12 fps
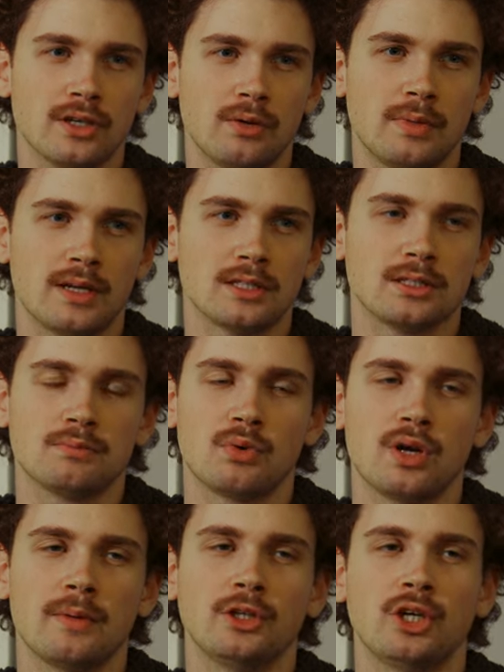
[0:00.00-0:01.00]
though, because
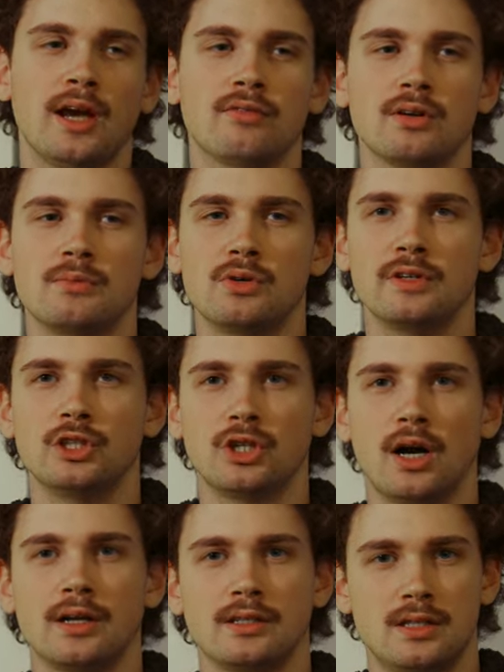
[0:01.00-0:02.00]
pretty much every movie
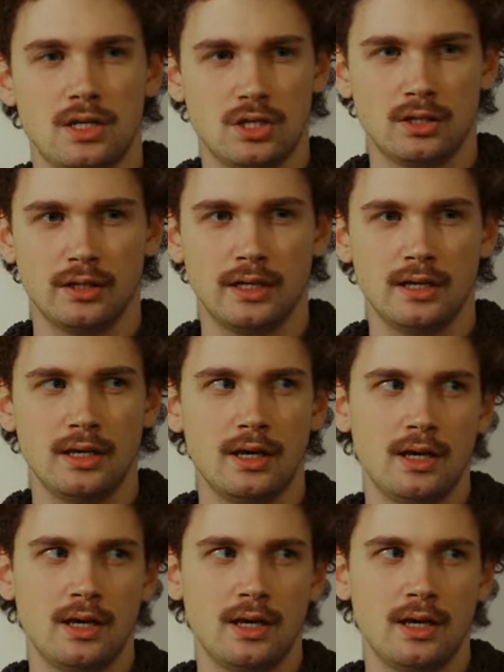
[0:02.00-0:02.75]
shot digitally